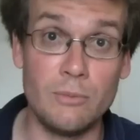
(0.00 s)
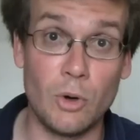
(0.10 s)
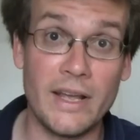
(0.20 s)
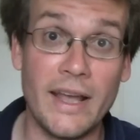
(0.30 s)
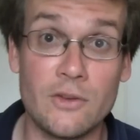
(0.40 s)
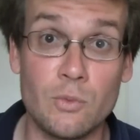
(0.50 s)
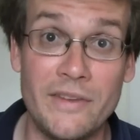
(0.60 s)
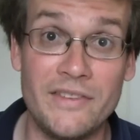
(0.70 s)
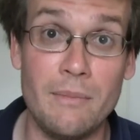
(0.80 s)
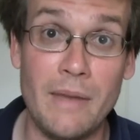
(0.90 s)
Good morning, Hank. It's
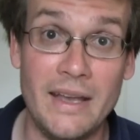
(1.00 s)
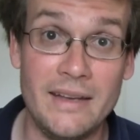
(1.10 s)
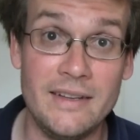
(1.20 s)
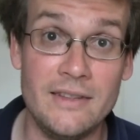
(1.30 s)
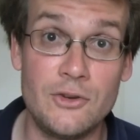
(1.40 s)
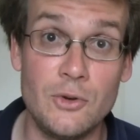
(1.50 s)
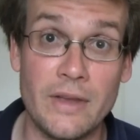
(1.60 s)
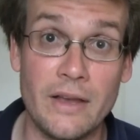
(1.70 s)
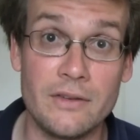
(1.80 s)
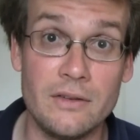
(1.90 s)
Wednesday, May 18th,
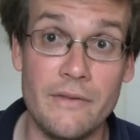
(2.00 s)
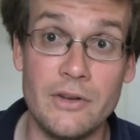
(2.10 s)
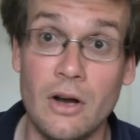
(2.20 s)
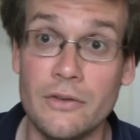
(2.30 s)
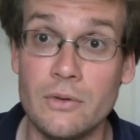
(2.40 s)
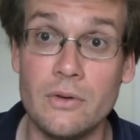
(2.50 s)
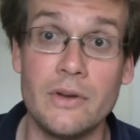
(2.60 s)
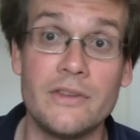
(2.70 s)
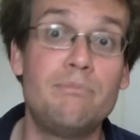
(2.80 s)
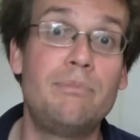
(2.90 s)
2011, also
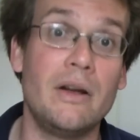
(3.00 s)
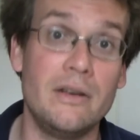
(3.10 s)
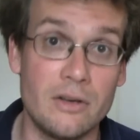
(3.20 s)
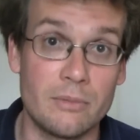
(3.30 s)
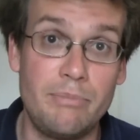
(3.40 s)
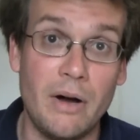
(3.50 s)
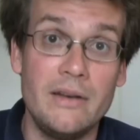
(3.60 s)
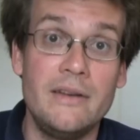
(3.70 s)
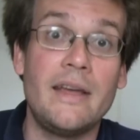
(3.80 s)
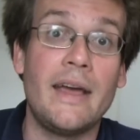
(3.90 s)
known as Button Your
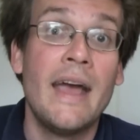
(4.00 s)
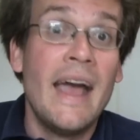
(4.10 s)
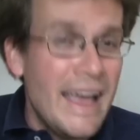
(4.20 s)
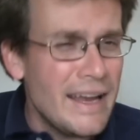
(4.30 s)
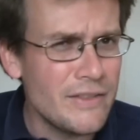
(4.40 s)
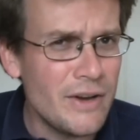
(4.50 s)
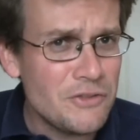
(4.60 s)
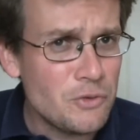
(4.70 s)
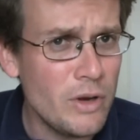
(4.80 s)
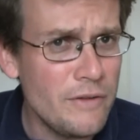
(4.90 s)
Button Day. Hank, in the
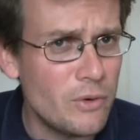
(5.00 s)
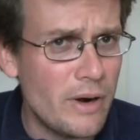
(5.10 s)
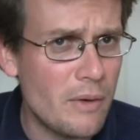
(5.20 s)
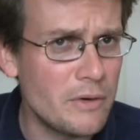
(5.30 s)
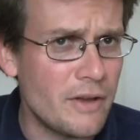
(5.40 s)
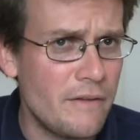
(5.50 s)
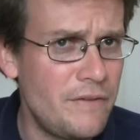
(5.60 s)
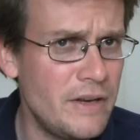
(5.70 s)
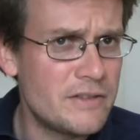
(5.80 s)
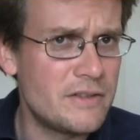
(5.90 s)
last 24 hours, I've
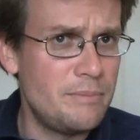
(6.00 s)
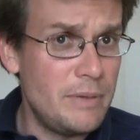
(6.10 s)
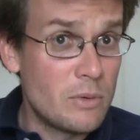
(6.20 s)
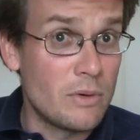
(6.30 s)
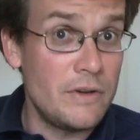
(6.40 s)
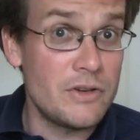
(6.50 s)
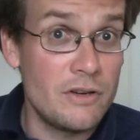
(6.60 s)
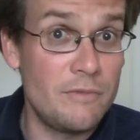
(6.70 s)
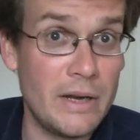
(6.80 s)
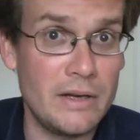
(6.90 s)
finished the big
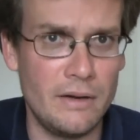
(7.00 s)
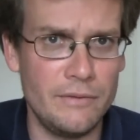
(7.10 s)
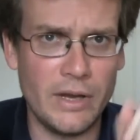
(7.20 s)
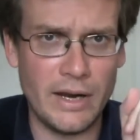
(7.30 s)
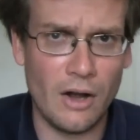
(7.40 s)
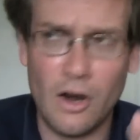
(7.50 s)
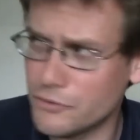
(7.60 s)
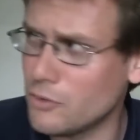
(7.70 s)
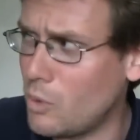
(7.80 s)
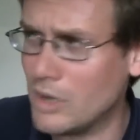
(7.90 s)
revision of my novel, and I
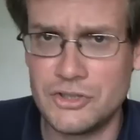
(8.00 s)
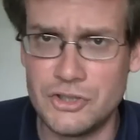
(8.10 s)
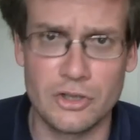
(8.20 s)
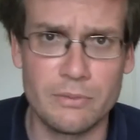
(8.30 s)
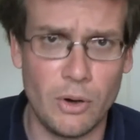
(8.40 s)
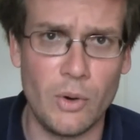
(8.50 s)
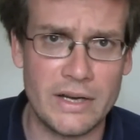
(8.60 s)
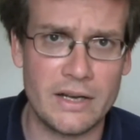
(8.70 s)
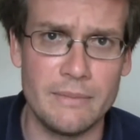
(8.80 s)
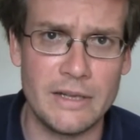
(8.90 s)
also watched your
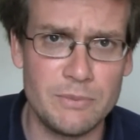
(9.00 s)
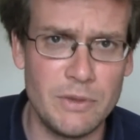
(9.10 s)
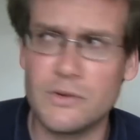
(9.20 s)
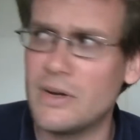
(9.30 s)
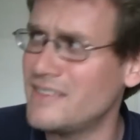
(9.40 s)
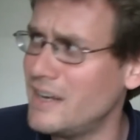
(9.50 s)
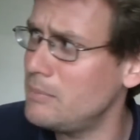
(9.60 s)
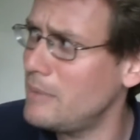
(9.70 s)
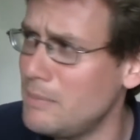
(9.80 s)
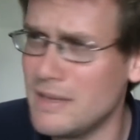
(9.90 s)
poetic commencement address, and
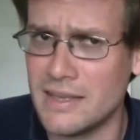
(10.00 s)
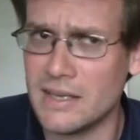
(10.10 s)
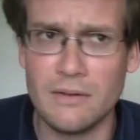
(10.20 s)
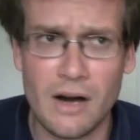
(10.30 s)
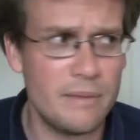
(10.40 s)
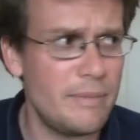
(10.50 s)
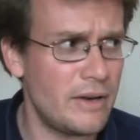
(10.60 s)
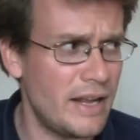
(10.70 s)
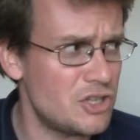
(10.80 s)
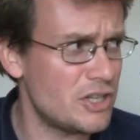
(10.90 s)
it made me think a lot
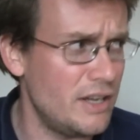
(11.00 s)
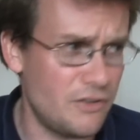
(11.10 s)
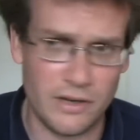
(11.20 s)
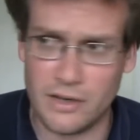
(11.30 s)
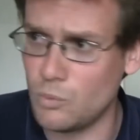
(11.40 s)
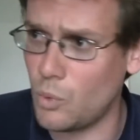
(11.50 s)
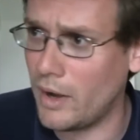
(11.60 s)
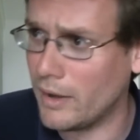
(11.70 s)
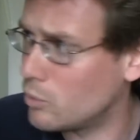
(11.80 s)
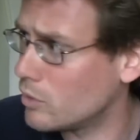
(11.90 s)
about education and
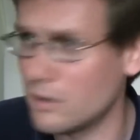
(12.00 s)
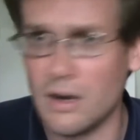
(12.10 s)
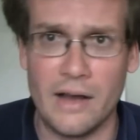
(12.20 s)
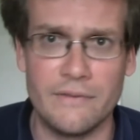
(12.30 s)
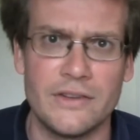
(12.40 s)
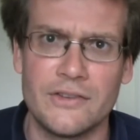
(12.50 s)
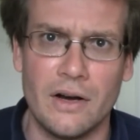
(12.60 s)
why we're alive and